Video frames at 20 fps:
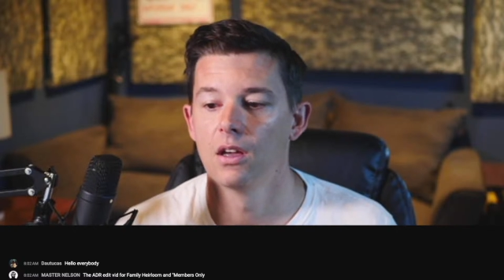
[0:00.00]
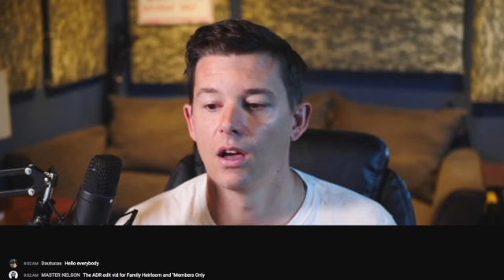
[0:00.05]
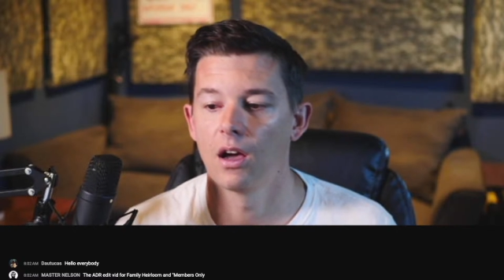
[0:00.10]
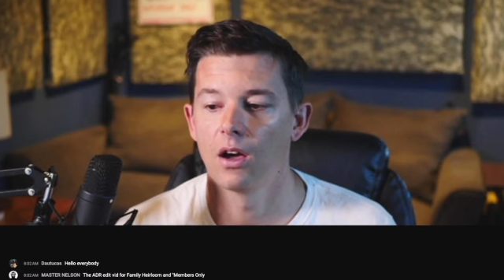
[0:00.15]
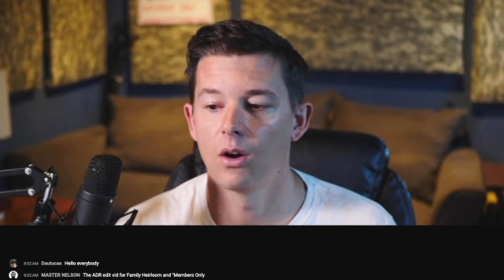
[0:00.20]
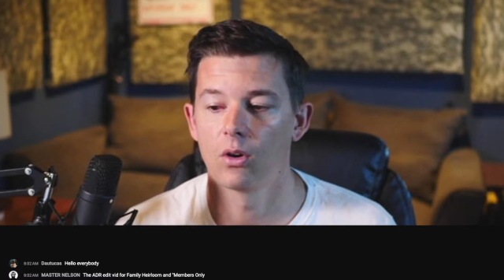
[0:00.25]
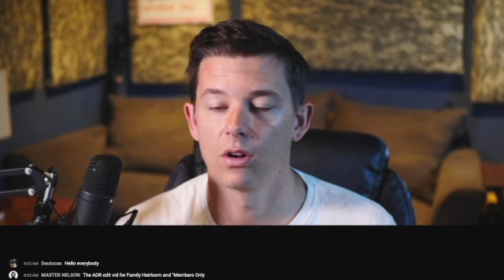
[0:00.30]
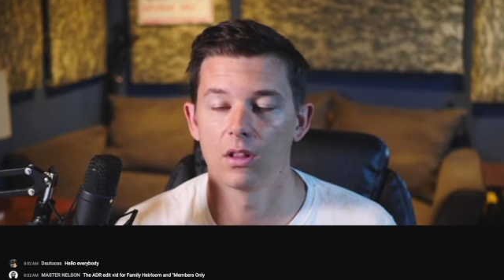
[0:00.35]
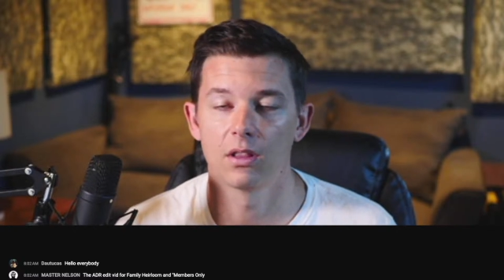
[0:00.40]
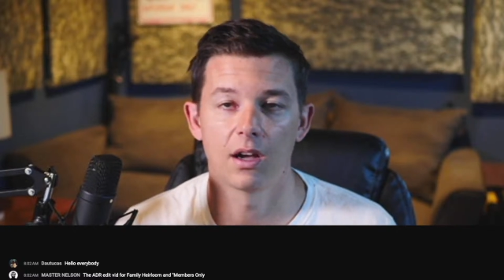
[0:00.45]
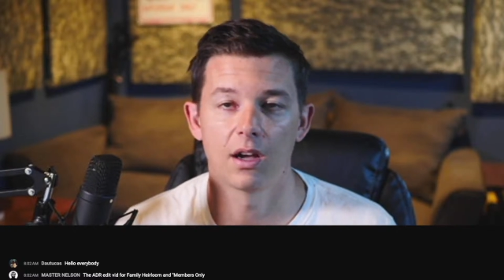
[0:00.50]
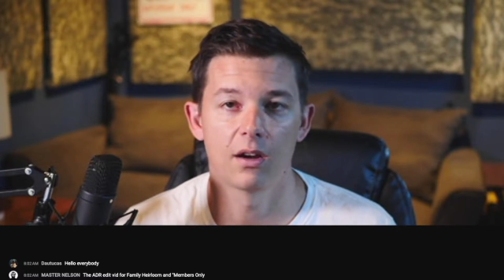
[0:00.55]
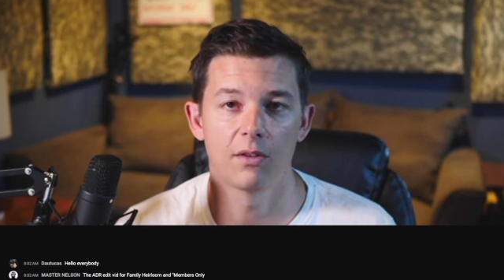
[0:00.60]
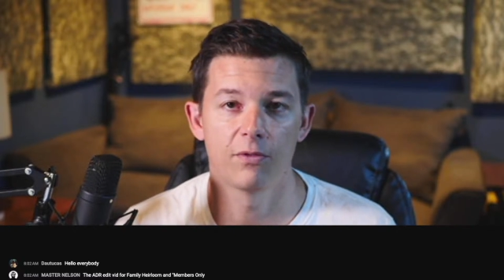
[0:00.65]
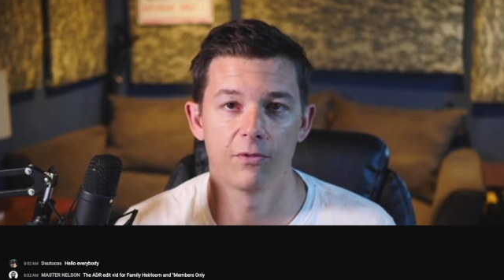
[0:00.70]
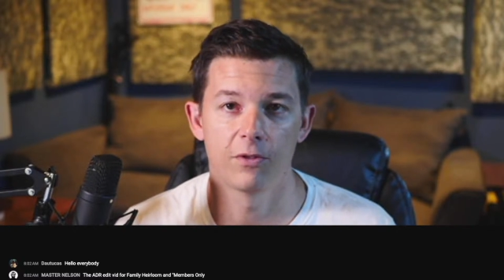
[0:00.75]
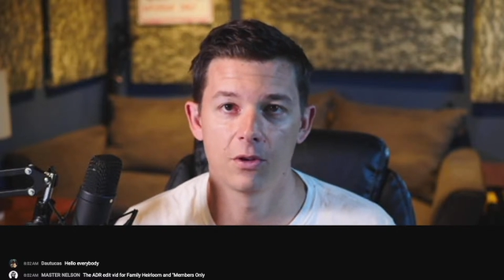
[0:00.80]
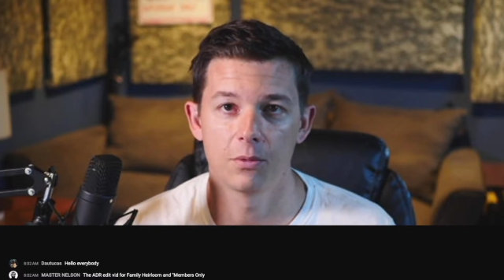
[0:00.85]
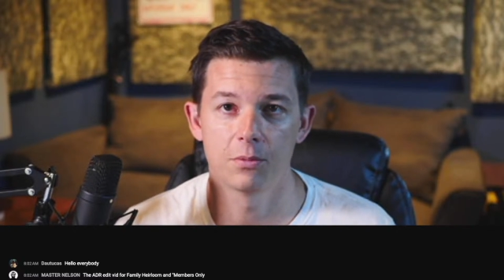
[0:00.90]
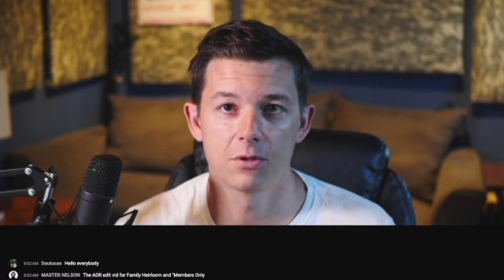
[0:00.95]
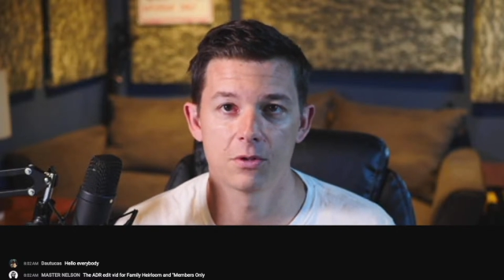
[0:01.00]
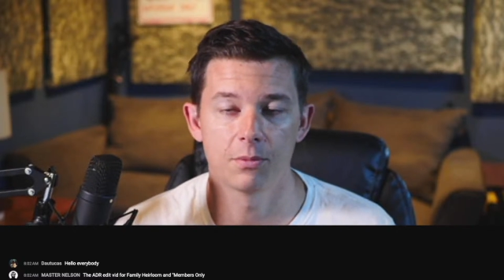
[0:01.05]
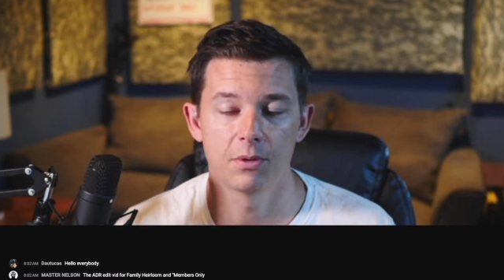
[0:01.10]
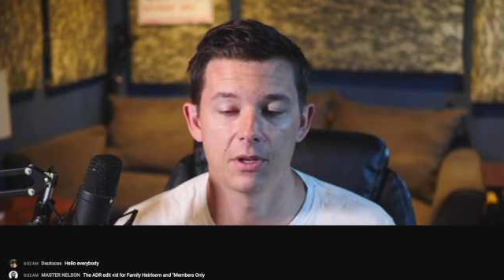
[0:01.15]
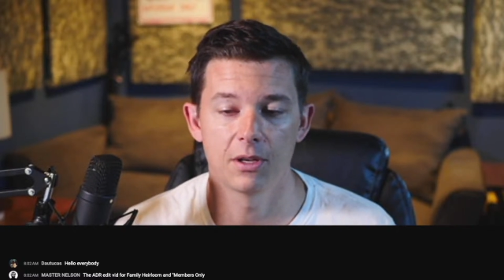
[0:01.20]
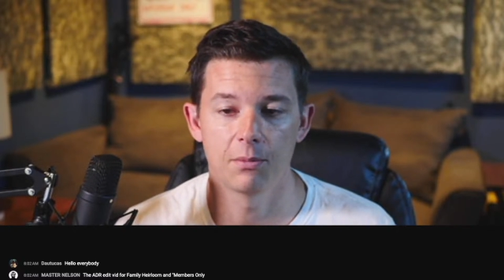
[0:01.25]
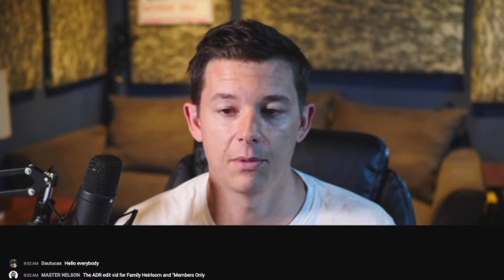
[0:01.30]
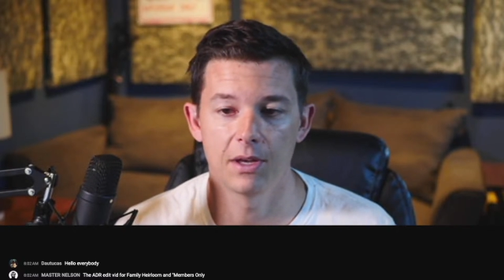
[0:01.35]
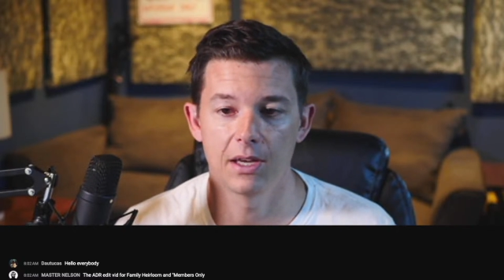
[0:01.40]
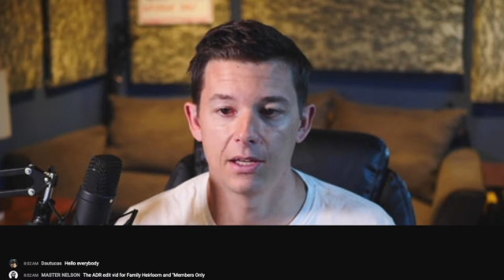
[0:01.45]
or a lot of films are
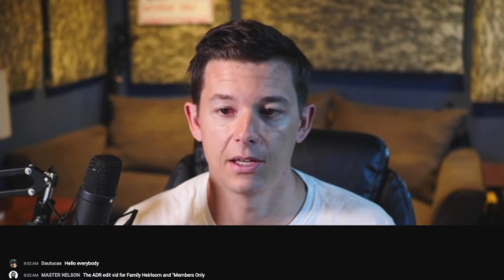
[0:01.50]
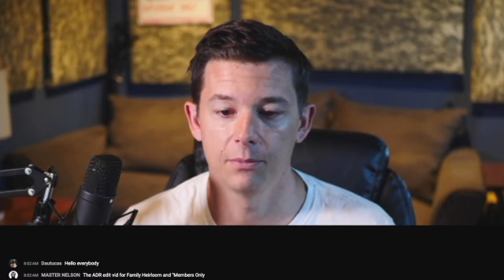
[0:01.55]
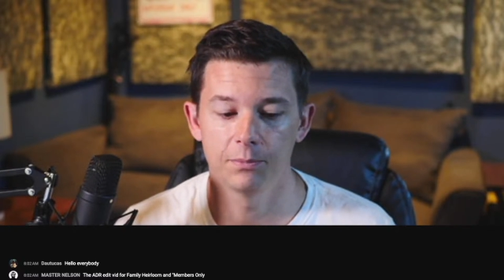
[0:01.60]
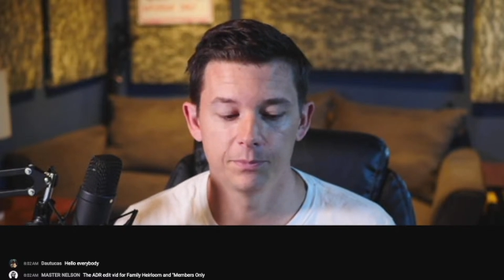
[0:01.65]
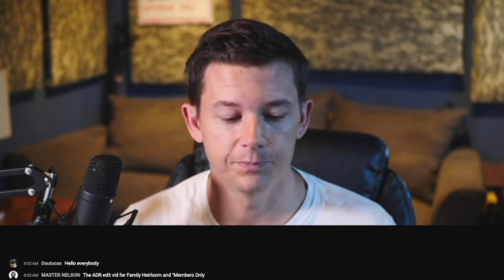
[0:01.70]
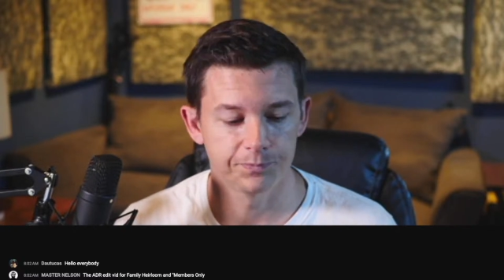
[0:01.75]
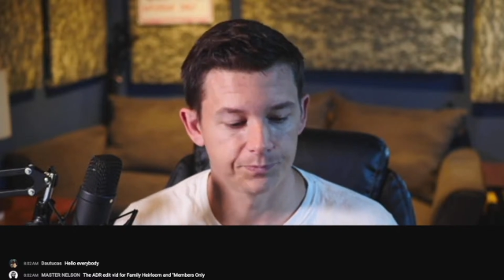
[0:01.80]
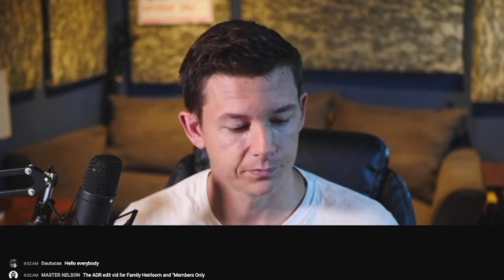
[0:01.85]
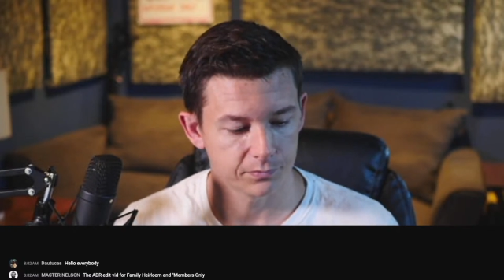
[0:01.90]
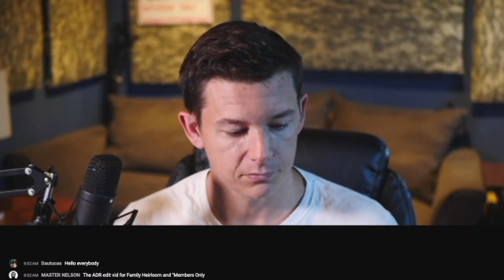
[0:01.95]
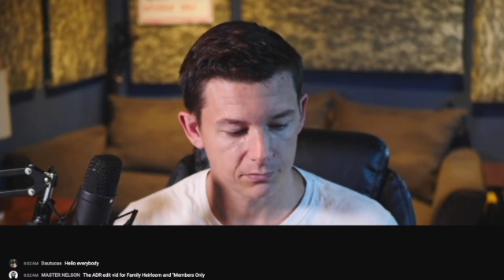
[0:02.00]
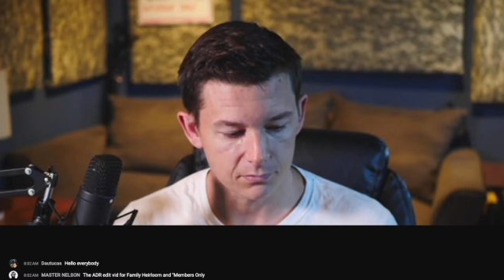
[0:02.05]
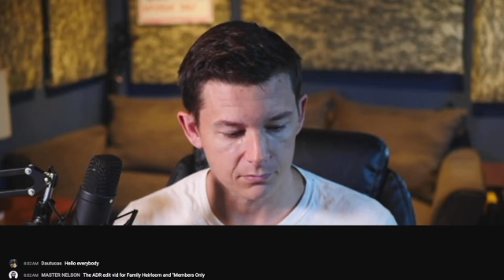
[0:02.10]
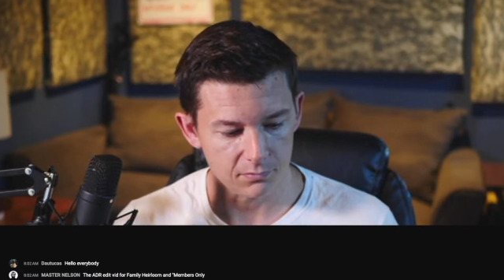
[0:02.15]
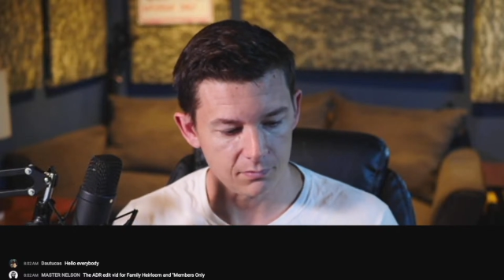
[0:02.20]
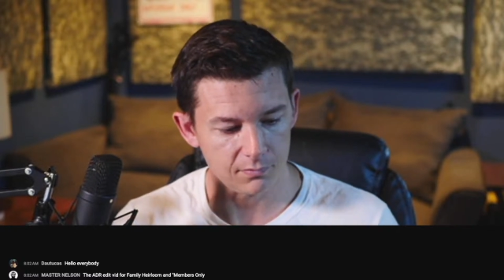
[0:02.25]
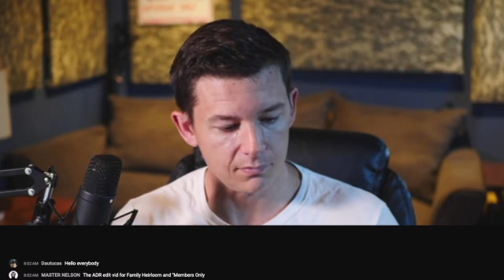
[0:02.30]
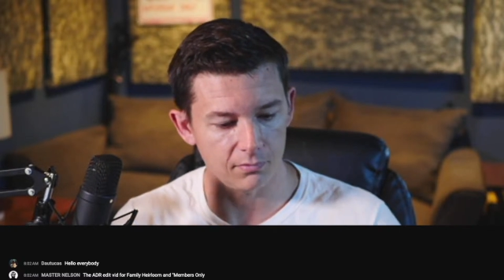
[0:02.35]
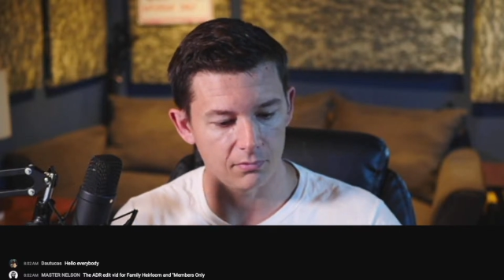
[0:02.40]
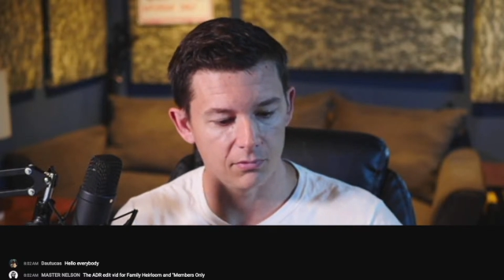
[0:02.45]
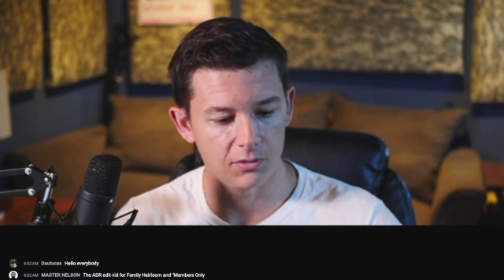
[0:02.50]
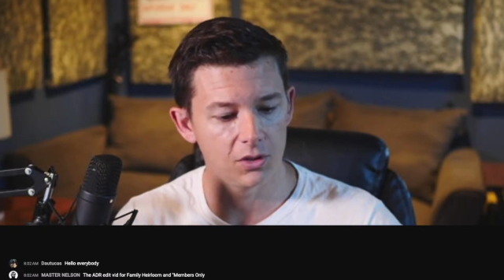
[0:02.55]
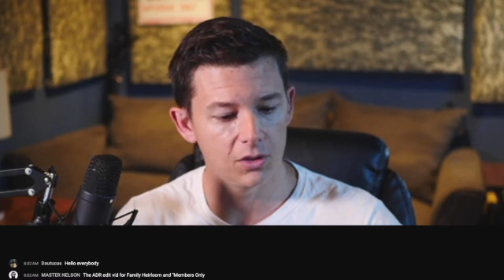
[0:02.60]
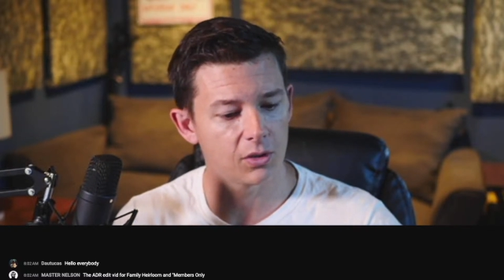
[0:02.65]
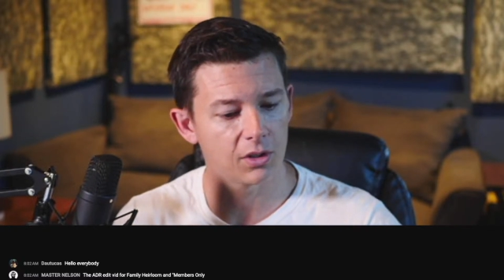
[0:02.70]
being made. You